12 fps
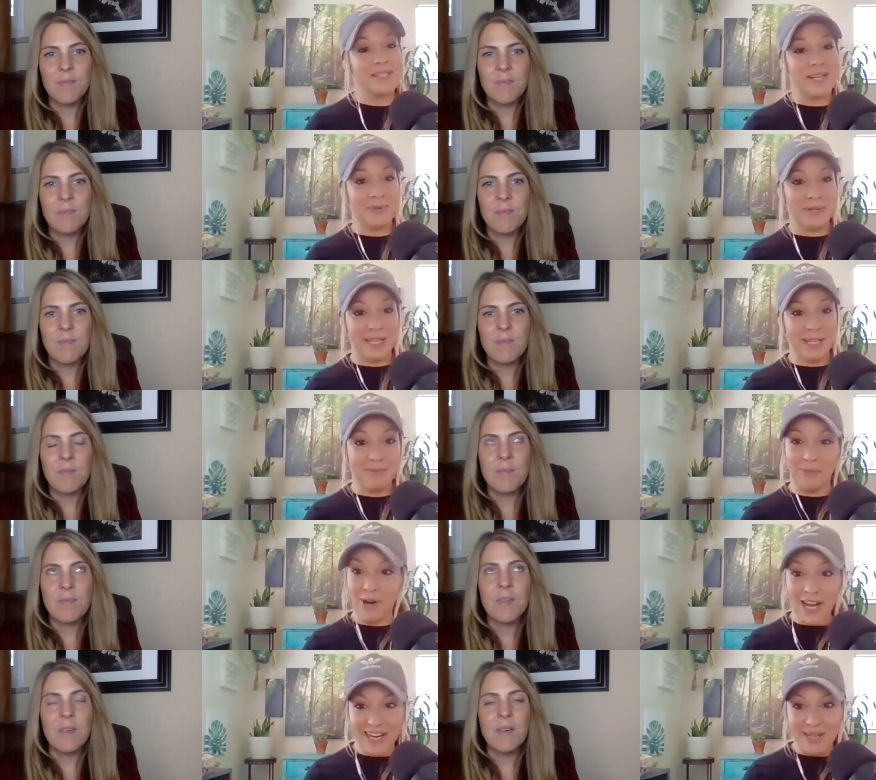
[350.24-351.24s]
Speaker 1: because I wouldn't eat
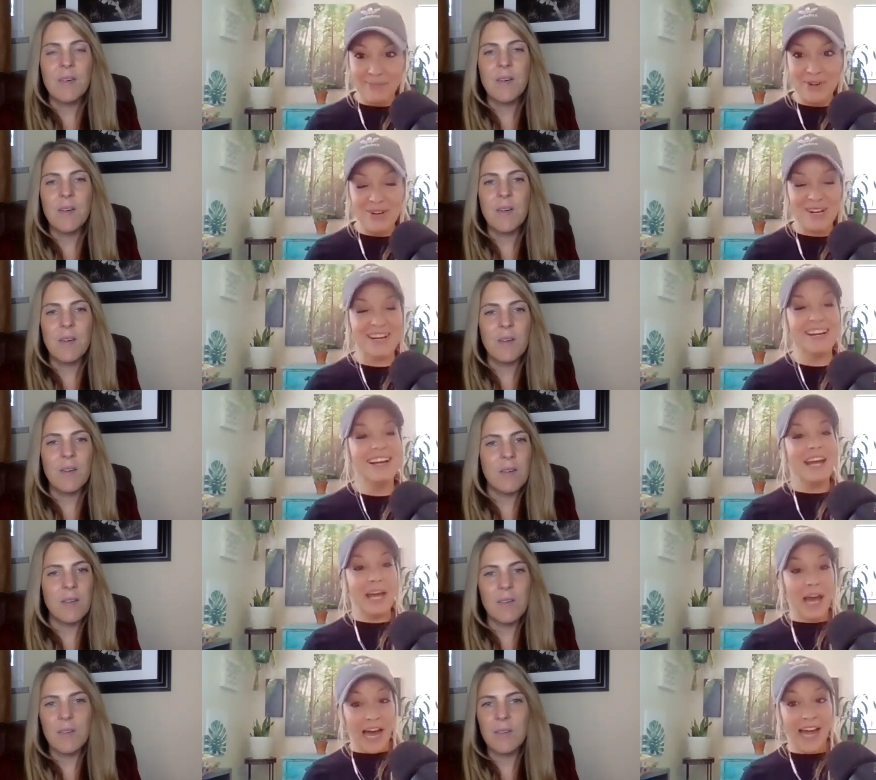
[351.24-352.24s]
bread anymore.
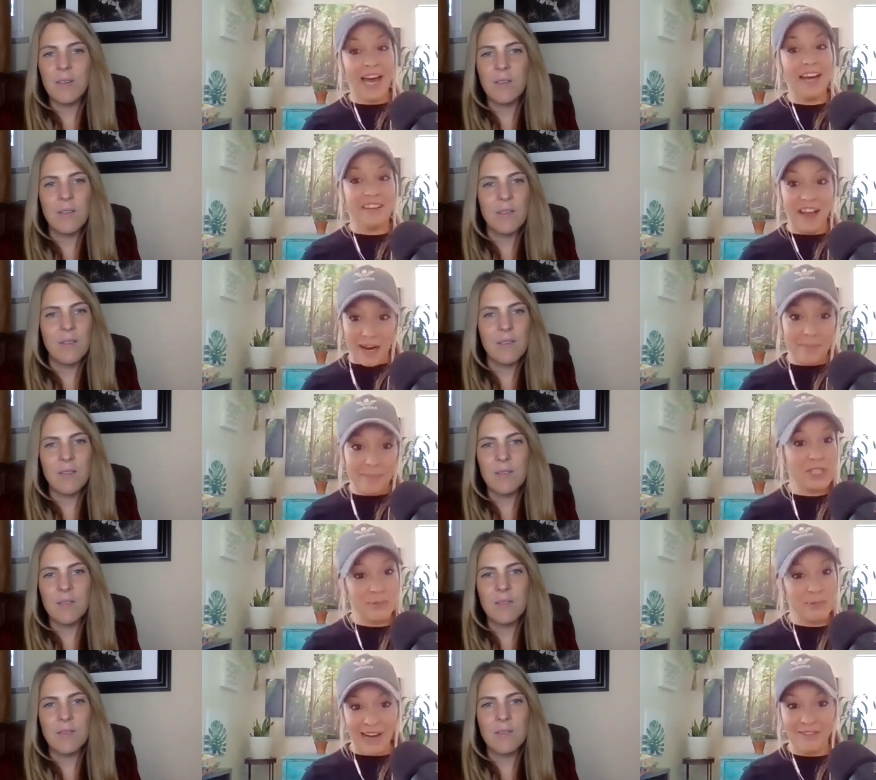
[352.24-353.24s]
I had a lot of
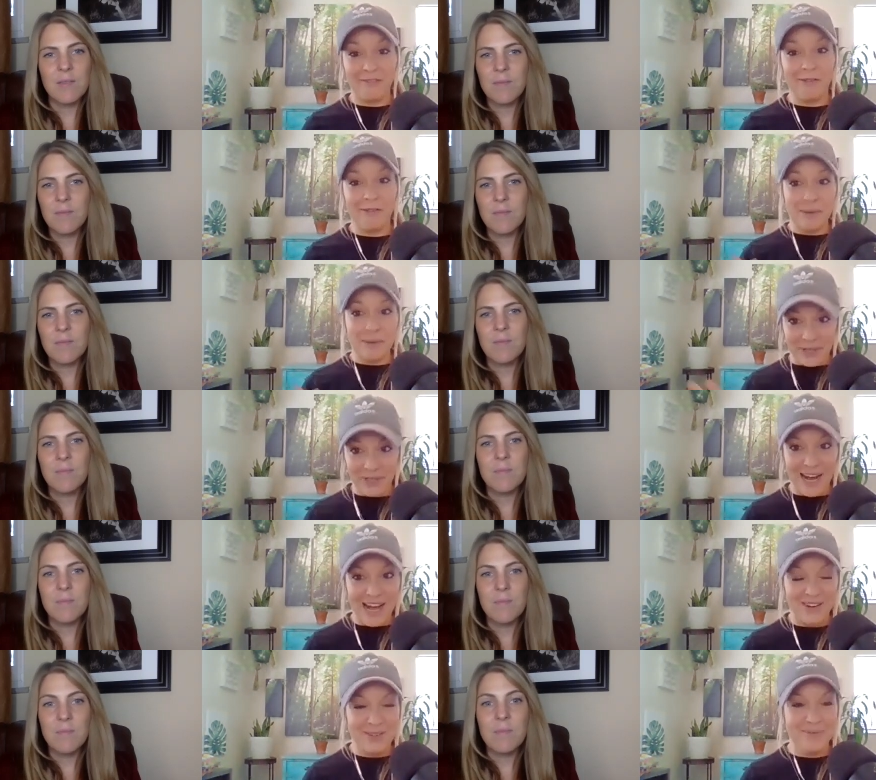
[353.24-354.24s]
pushback from people
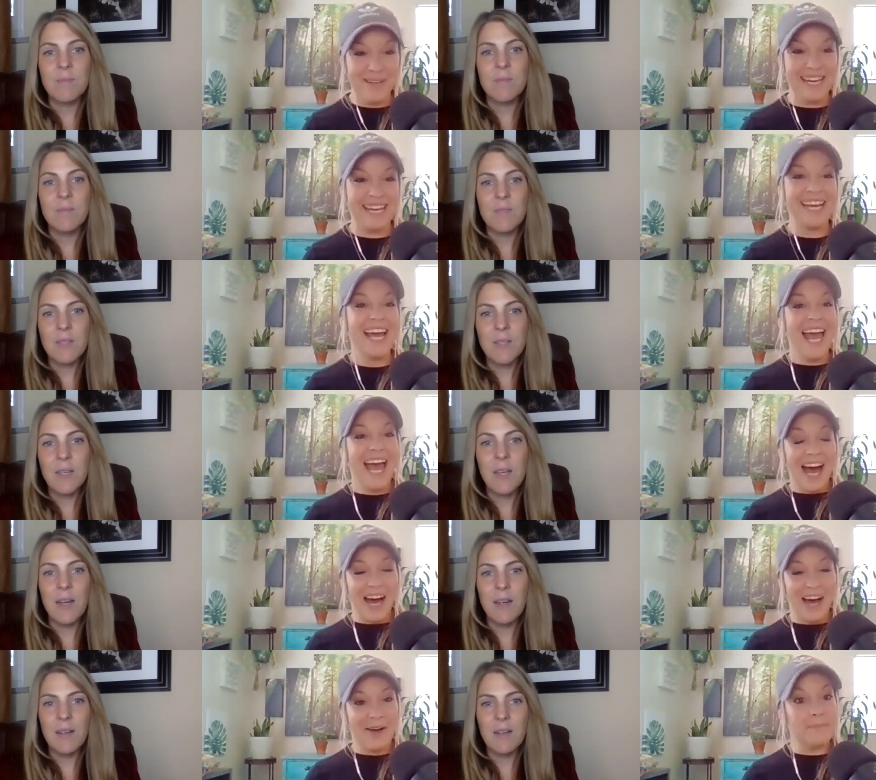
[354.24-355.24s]
around me,
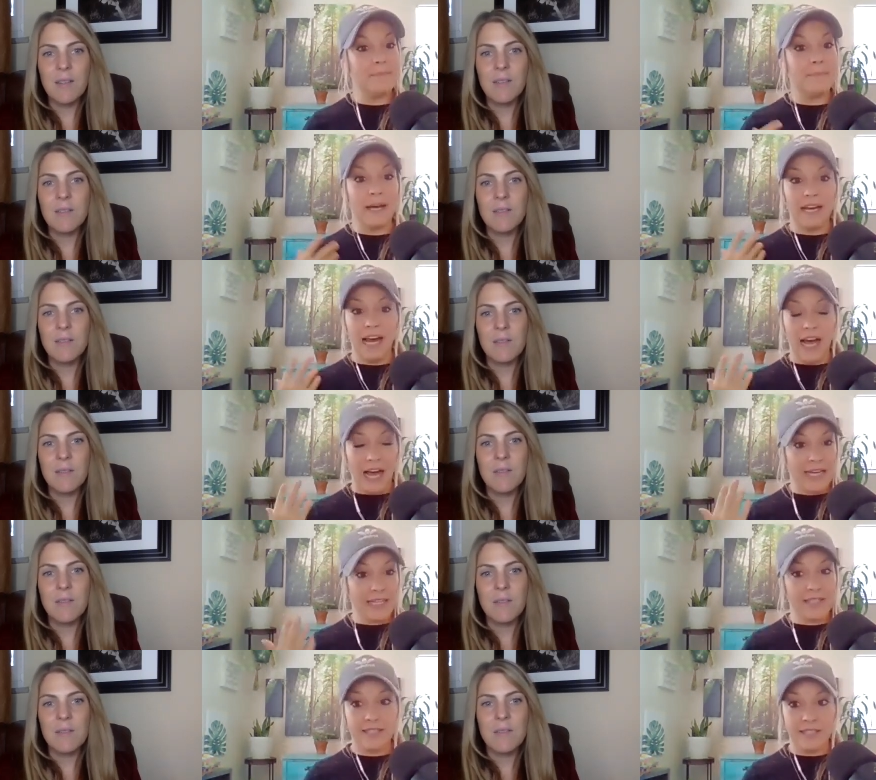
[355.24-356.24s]
but I
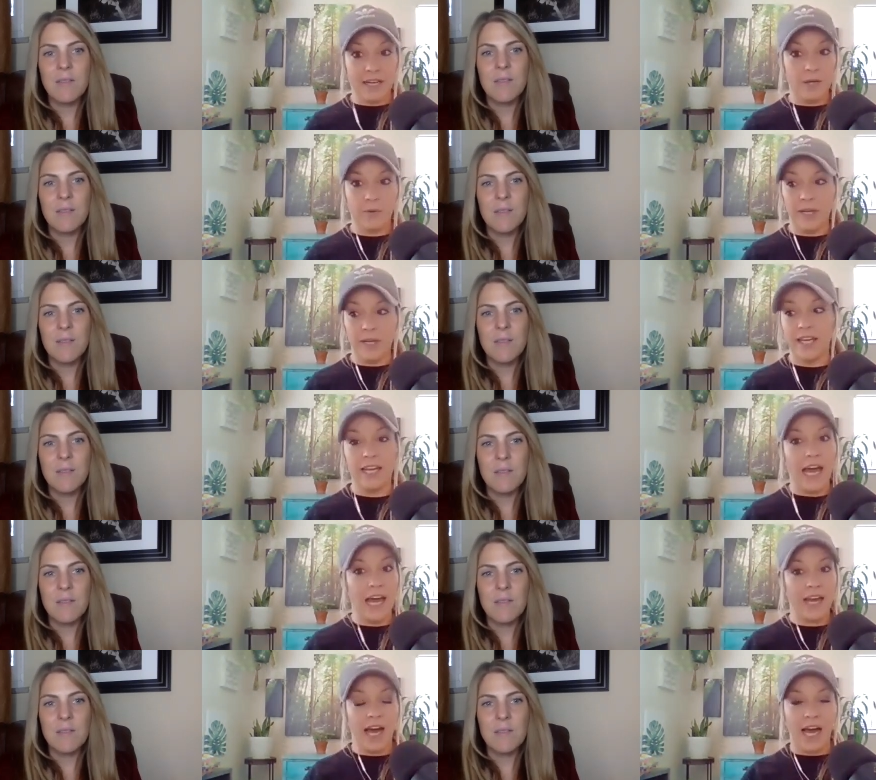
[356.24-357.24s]
stuck with it,
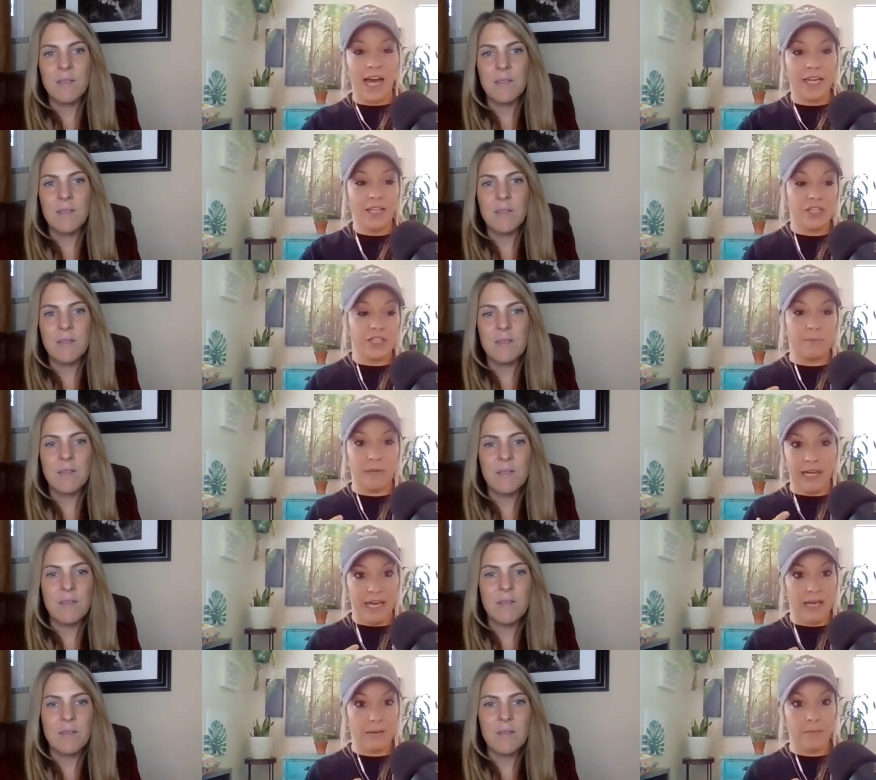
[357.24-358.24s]
and I just
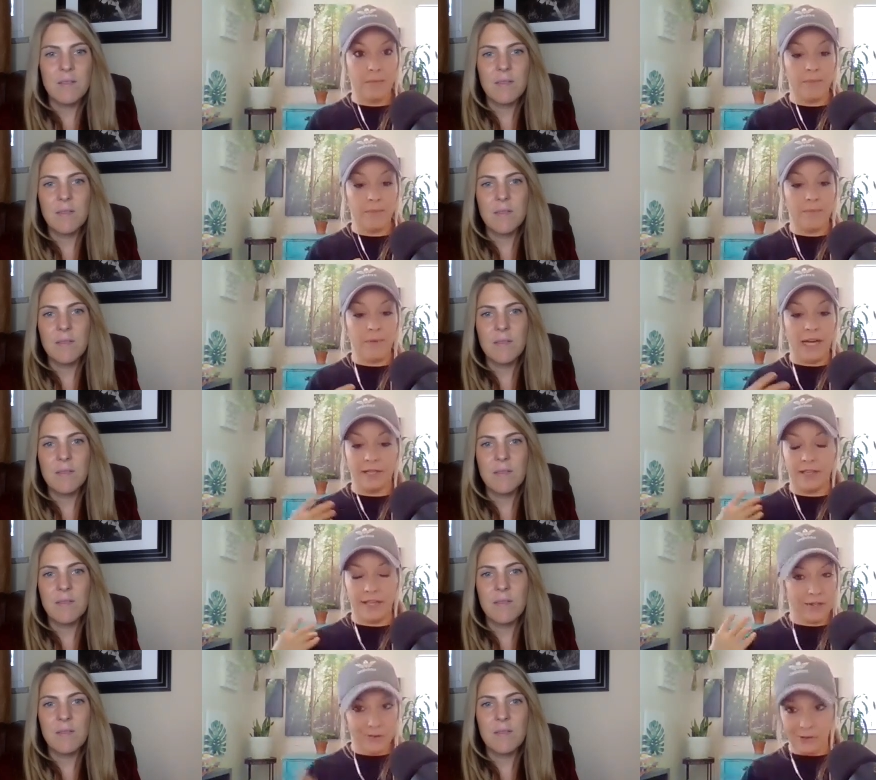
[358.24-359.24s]
became, I
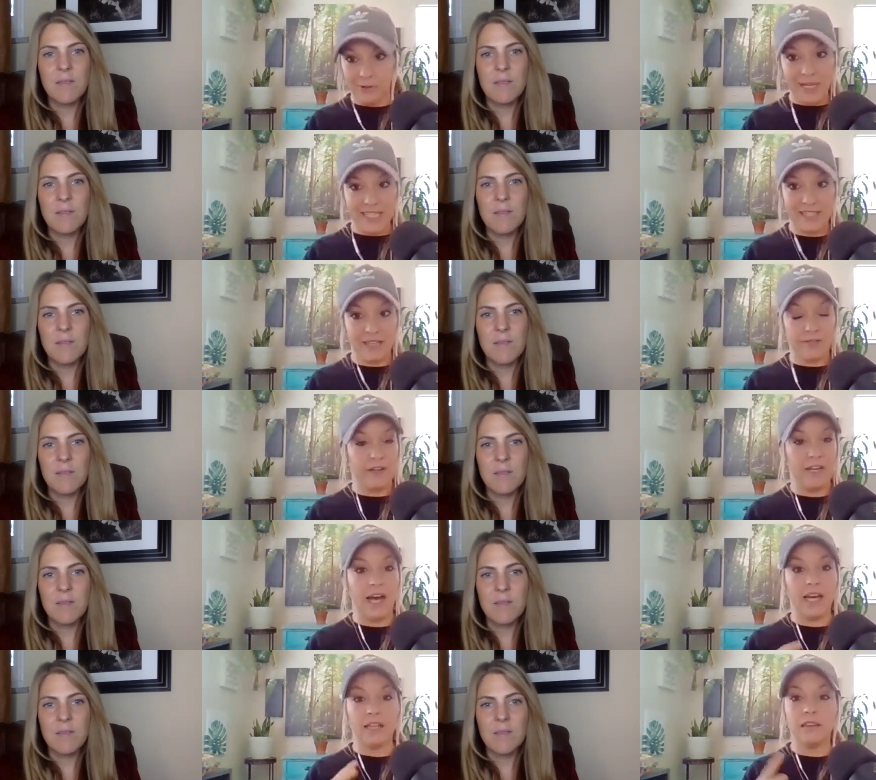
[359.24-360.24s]
like threw myself in.
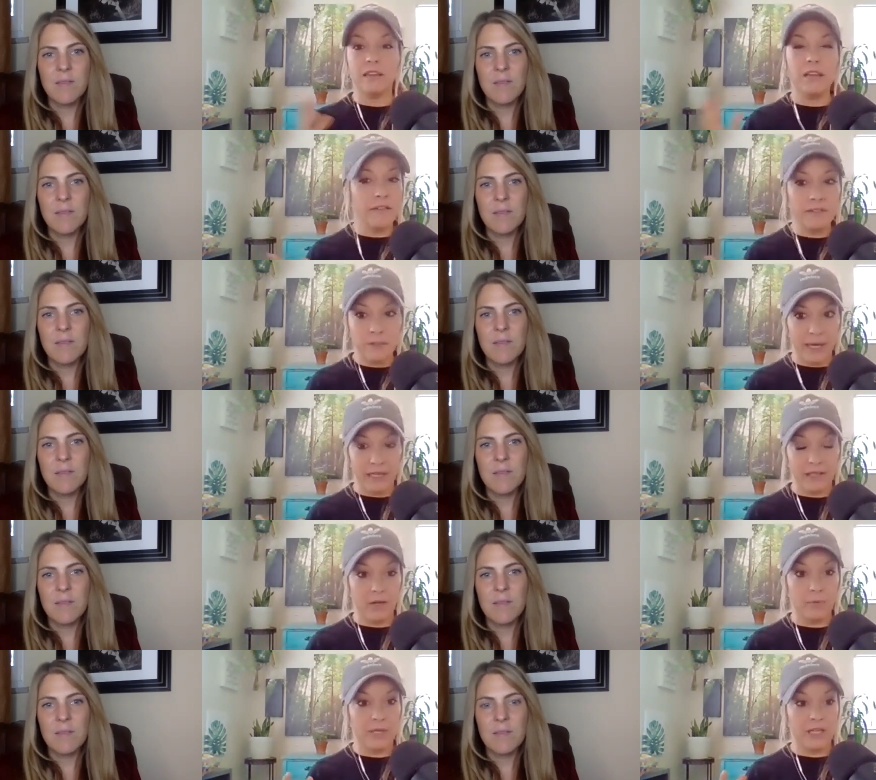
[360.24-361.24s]
I loved
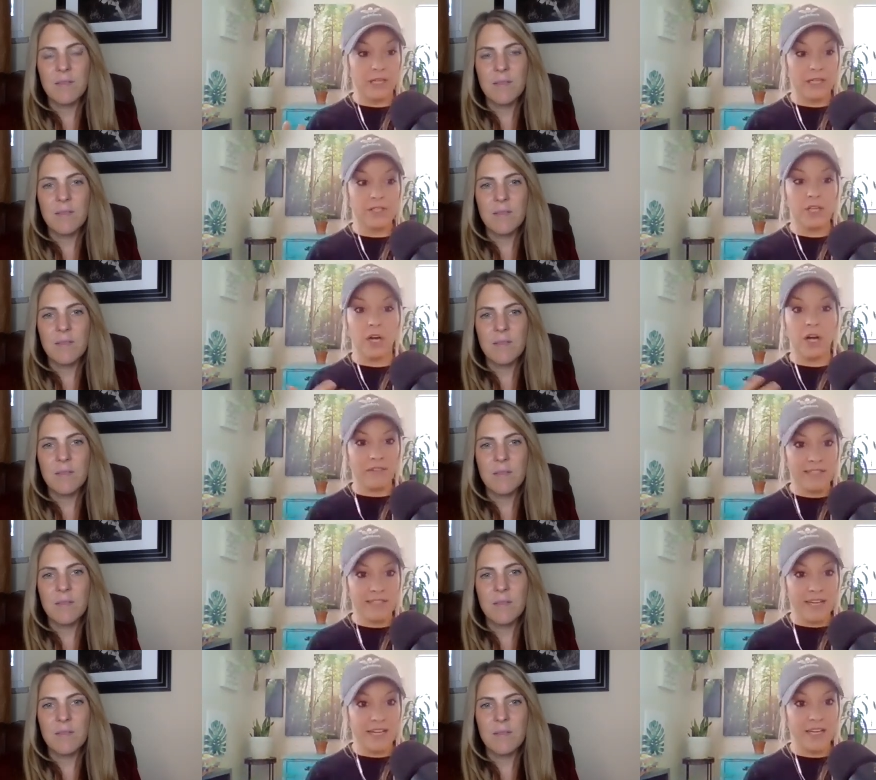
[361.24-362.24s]
paleo because all of a
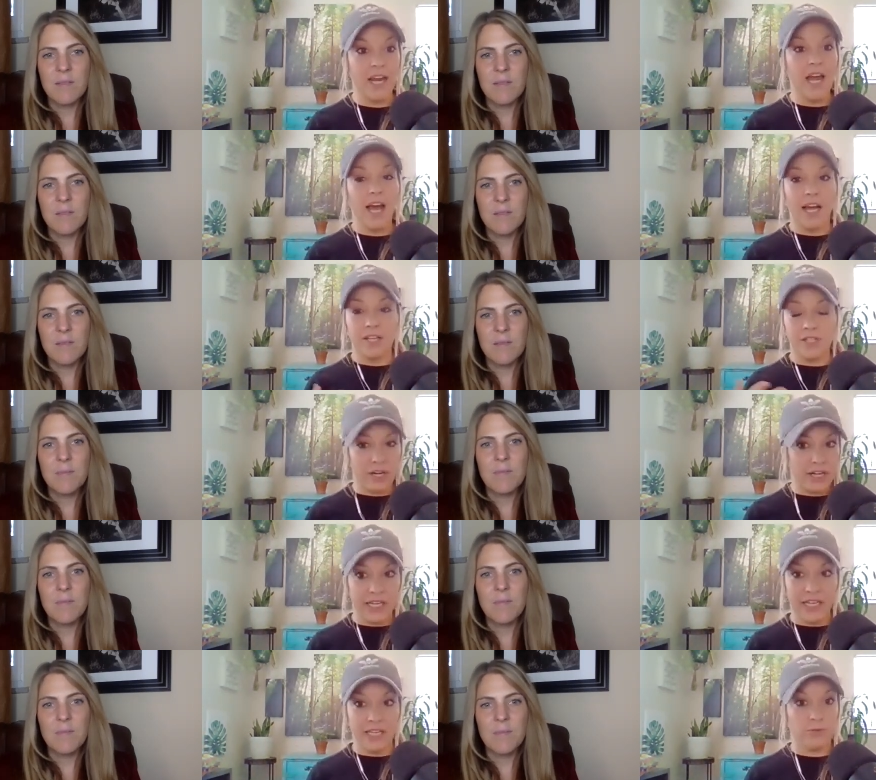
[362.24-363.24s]
sudden I started
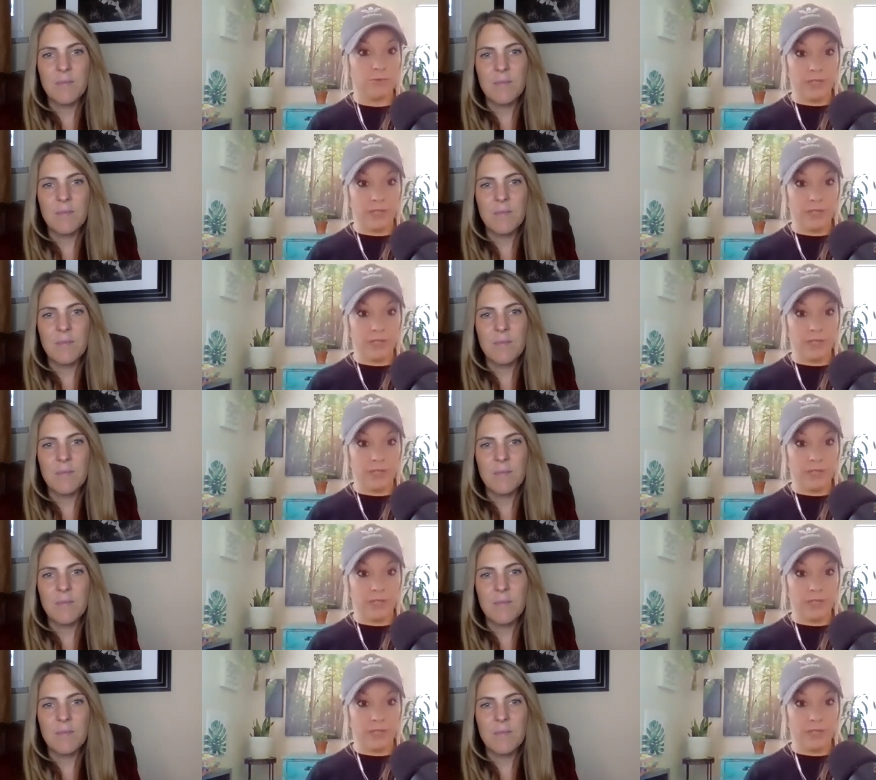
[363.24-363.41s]
eating